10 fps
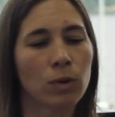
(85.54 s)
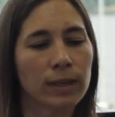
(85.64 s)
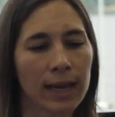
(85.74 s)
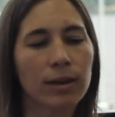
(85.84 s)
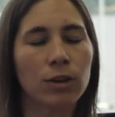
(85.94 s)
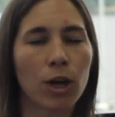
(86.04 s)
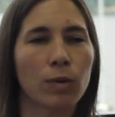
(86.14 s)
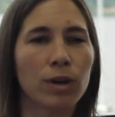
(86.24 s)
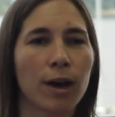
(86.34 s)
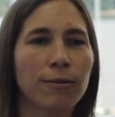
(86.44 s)
don't yet
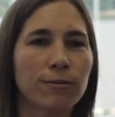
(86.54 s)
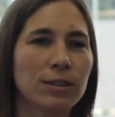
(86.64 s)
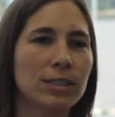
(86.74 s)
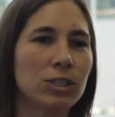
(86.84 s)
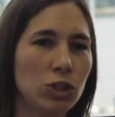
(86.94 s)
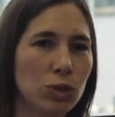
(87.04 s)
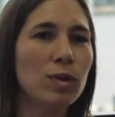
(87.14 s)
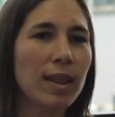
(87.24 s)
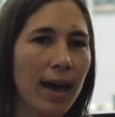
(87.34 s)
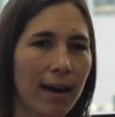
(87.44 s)
know enough to
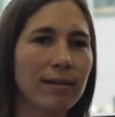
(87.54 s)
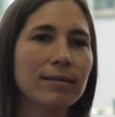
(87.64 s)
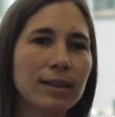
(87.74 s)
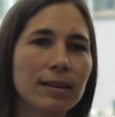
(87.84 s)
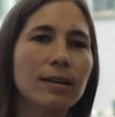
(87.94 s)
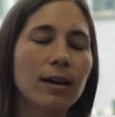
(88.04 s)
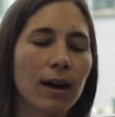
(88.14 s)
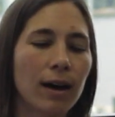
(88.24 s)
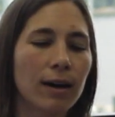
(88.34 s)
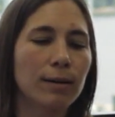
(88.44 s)
do that
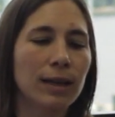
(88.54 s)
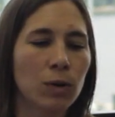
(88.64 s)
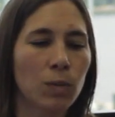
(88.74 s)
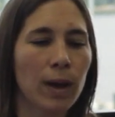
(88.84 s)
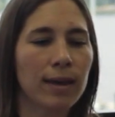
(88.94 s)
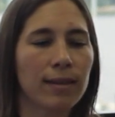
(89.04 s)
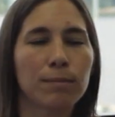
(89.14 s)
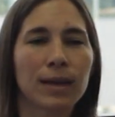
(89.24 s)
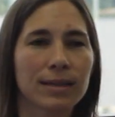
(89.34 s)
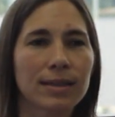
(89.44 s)
uh, in a way
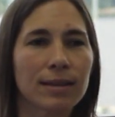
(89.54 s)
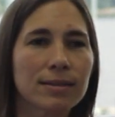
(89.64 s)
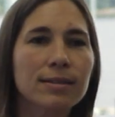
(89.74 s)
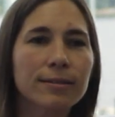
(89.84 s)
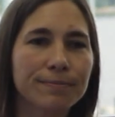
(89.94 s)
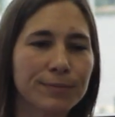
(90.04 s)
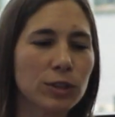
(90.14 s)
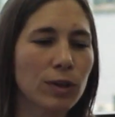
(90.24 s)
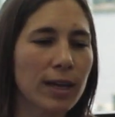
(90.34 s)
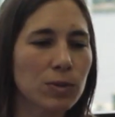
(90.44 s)
that makes sense.
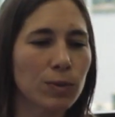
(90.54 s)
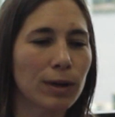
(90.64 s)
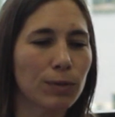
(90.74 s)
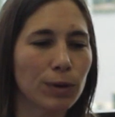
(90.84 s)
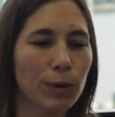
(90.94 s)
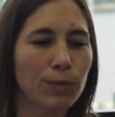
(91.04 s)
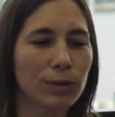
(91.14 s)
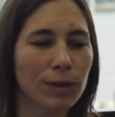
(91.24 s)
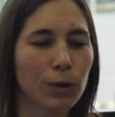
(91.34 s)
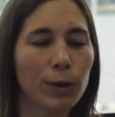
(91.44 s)
So that's where we're
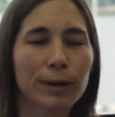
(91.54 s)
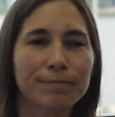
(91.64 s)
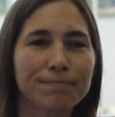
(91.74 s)
hopefully going.